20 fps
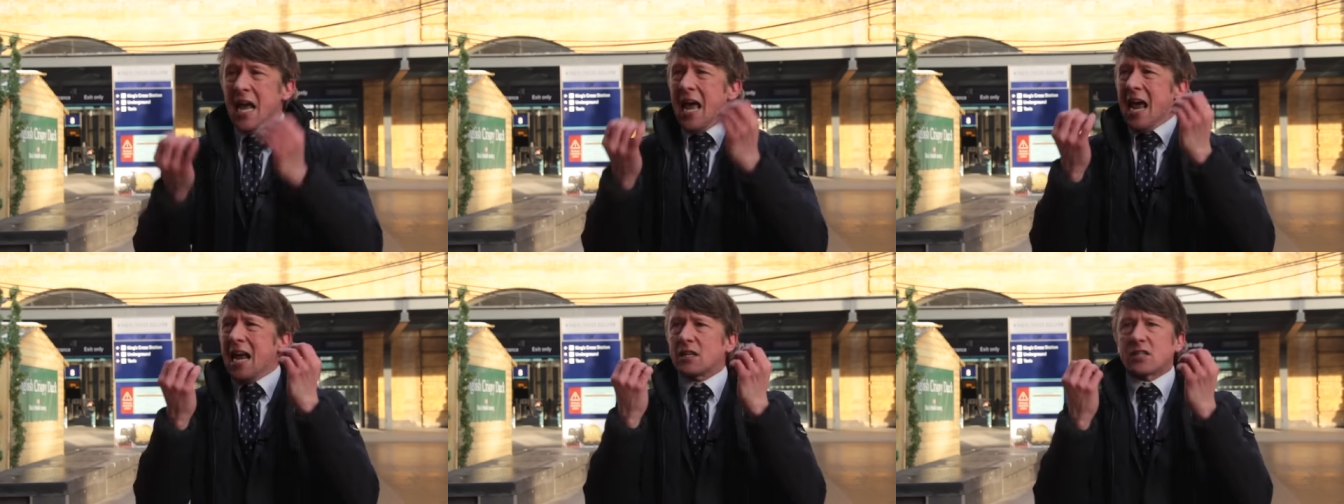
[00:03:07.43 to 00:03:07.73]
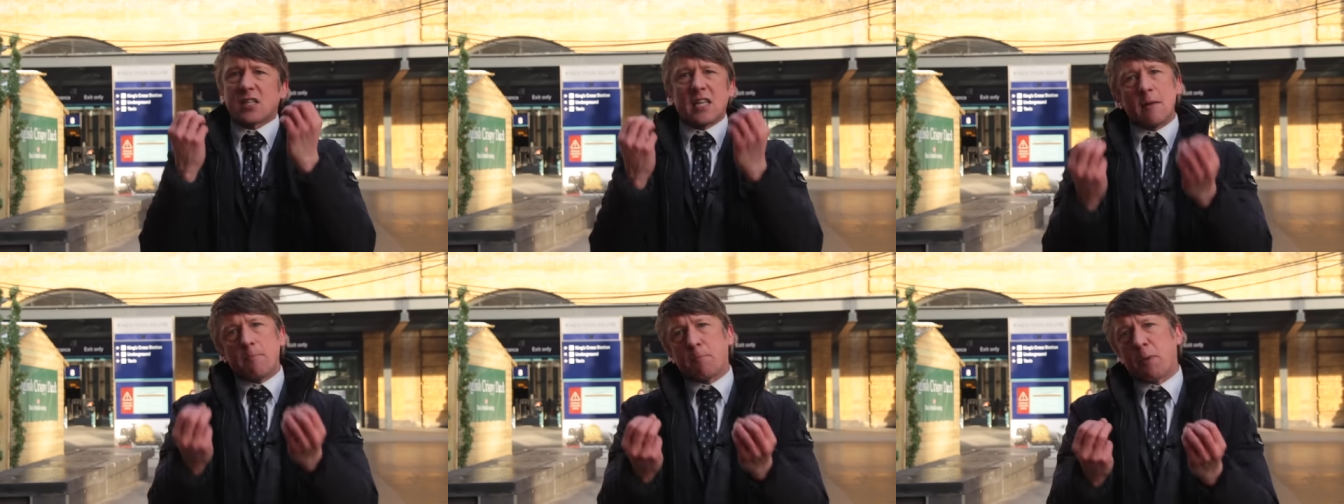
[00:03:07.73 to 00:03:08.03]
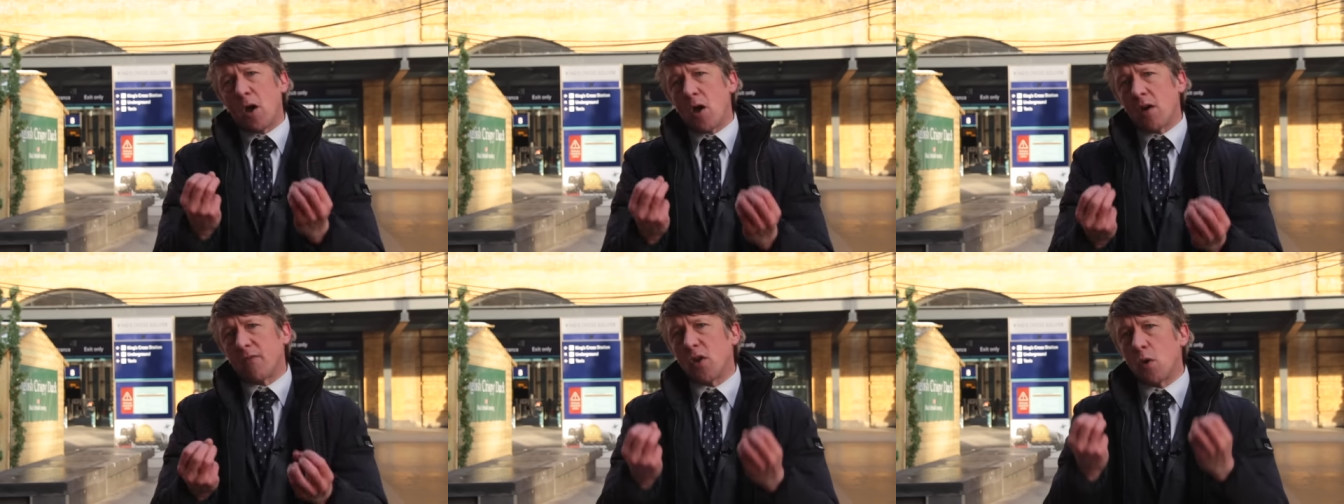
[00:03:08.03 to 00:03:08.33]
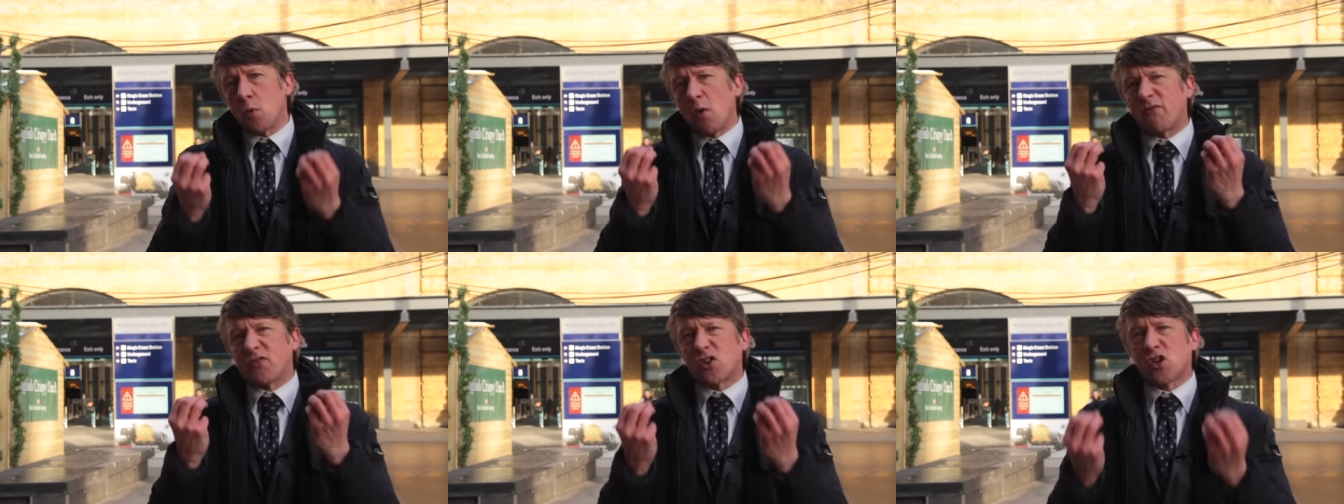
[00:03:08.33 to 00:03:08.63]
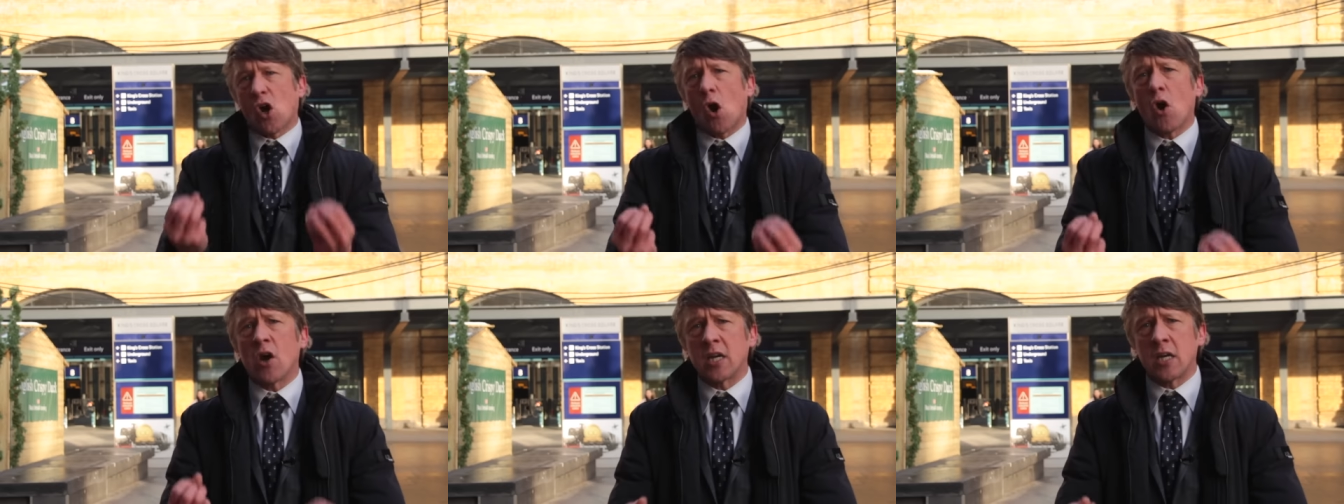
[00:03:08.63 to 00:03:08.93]
is the purview of
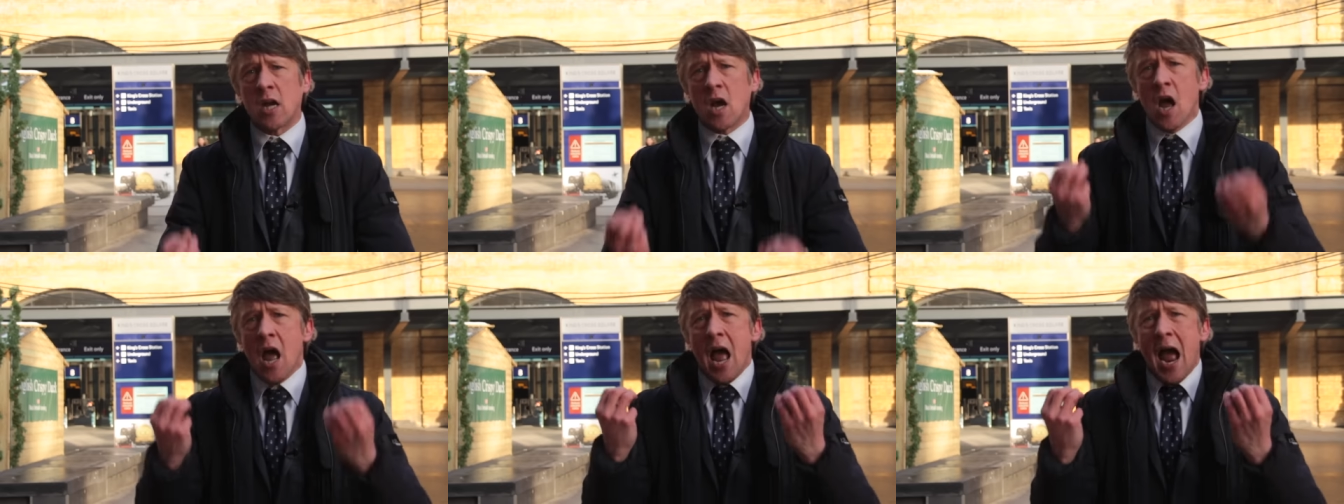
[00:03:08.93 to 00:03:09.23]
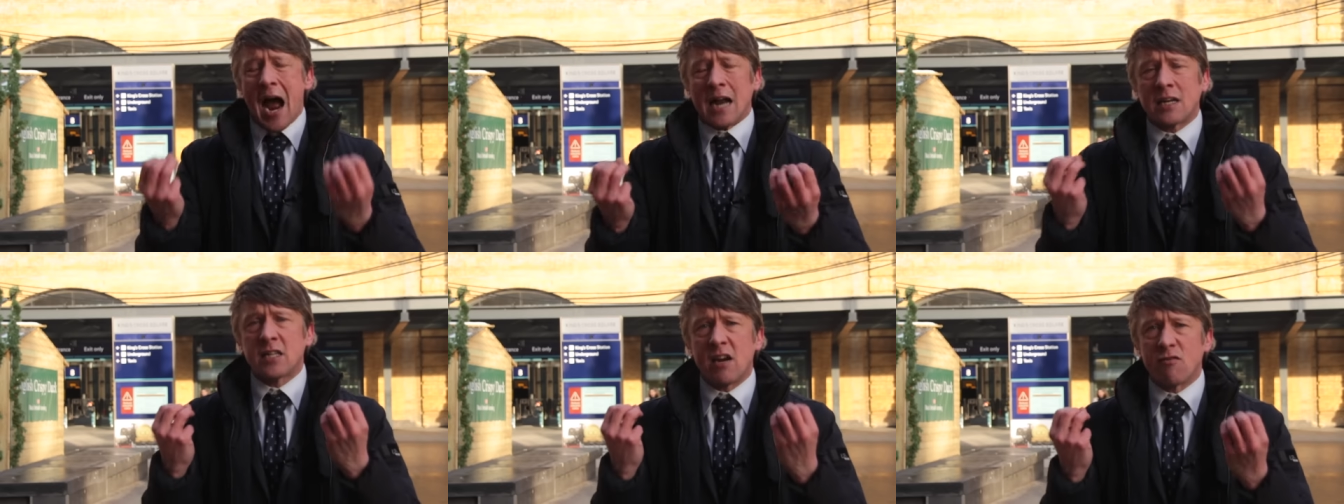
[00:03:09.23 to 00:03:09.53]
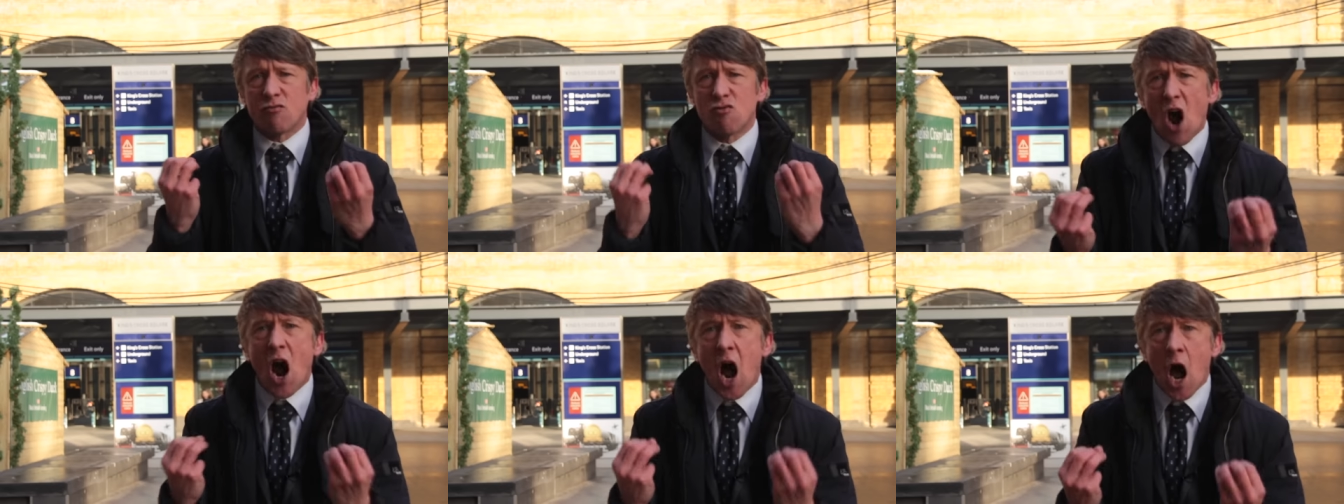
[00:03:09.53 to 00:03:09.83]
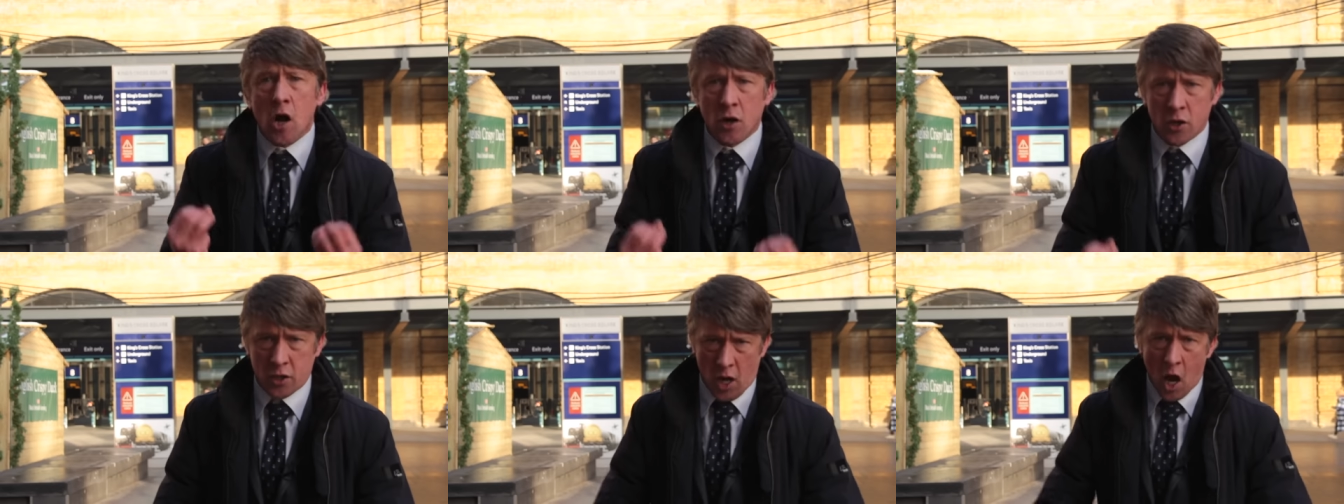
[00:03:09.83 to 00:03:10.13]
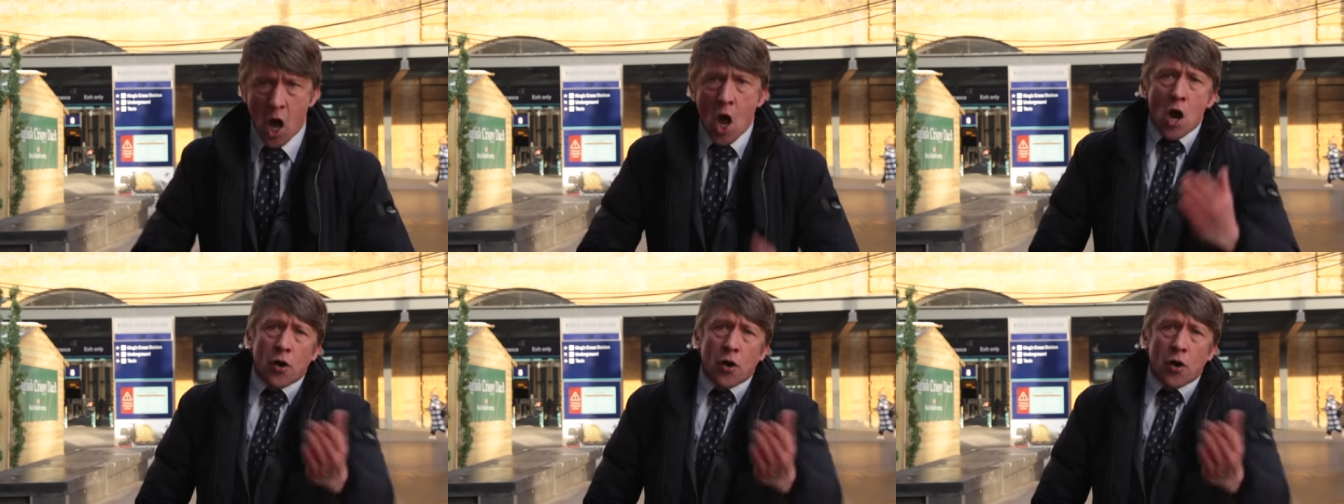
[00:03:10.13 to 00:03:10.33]
China and Iran,